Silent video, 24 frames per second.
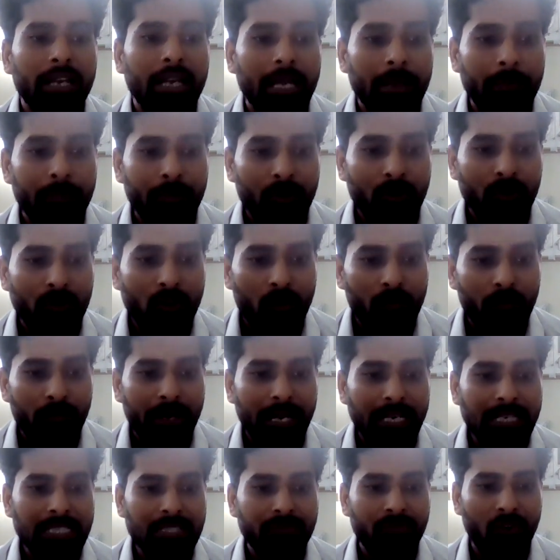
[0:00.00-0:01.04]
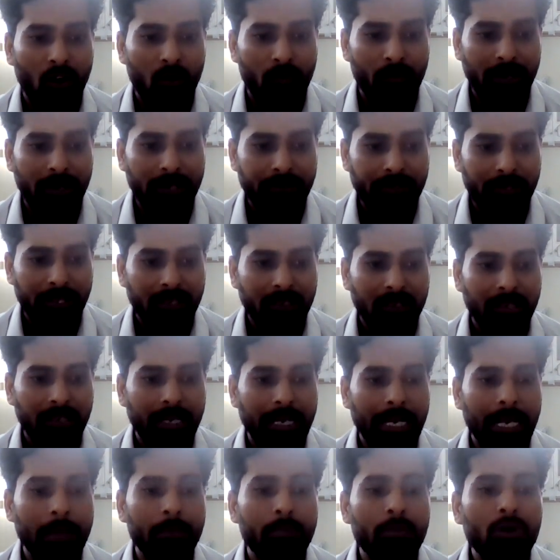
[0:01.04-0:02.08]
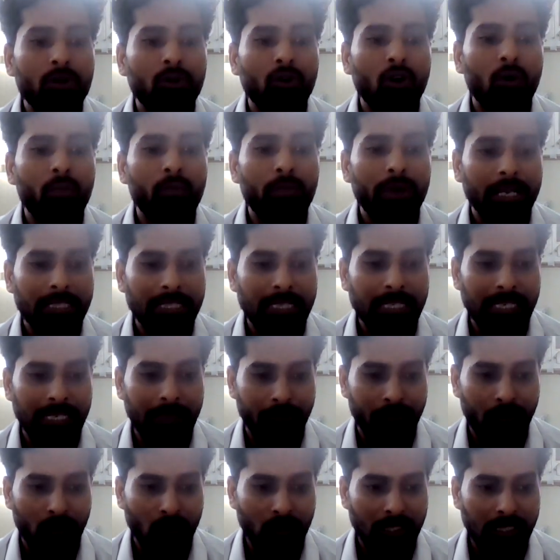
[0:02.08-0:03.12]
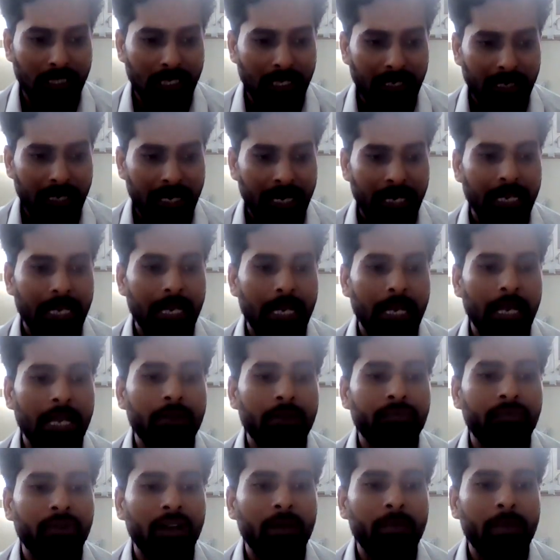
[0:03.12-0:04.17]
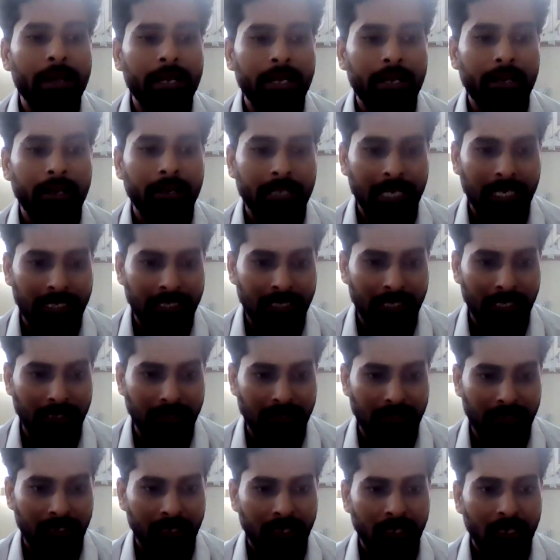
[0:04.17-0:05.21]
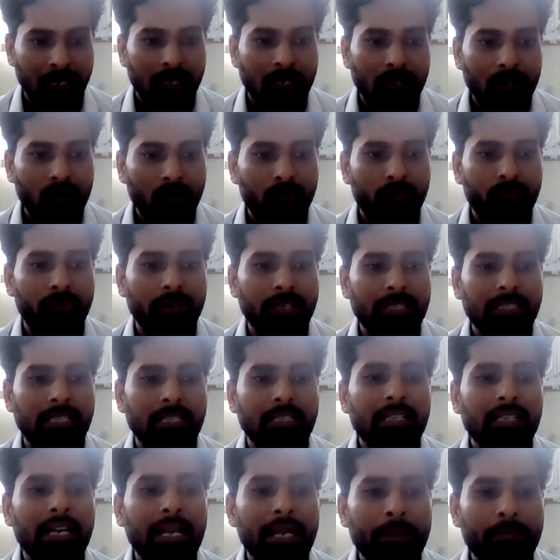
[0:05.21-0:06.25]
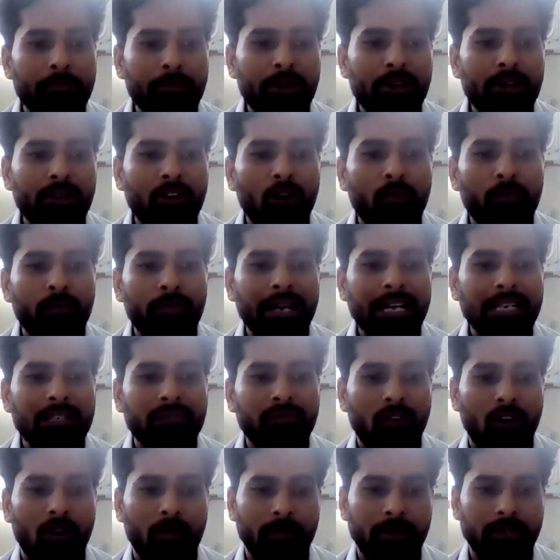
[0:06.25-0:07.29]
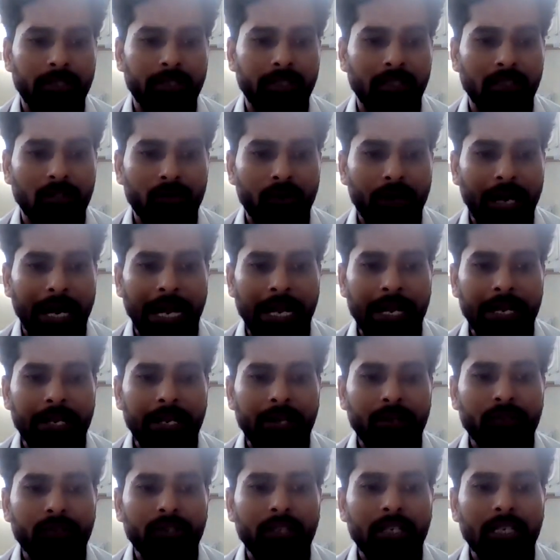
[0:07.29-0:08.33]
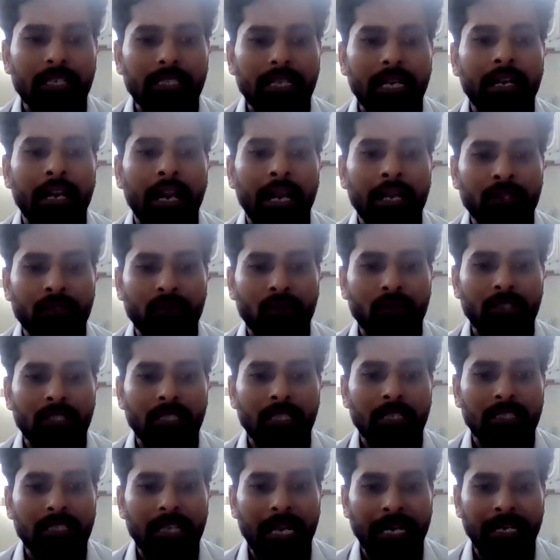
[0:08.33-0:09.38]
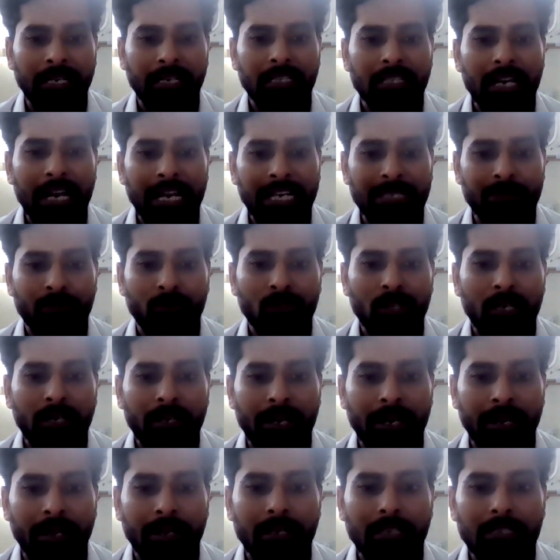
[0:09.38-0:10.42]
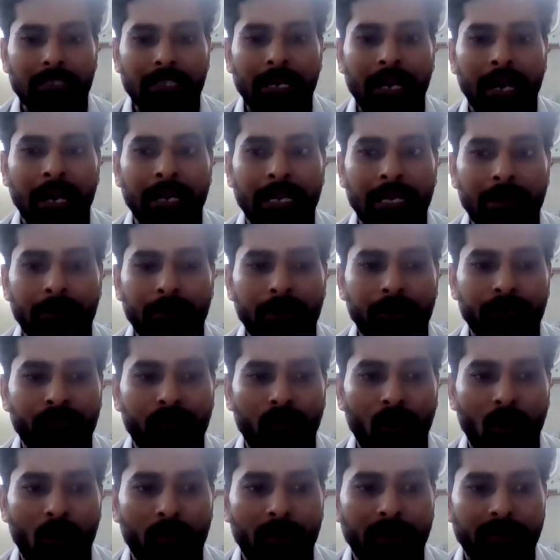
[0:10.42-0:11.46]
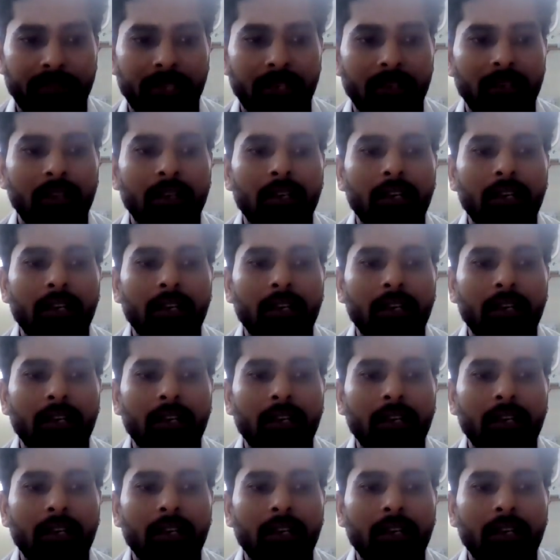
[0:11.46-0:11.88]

immune complex formation, immune complex and deposition, and inflammatory reactions. So first is the immune complex formation. So endogenous and exogenous antigen exposure triggers an antibody formation,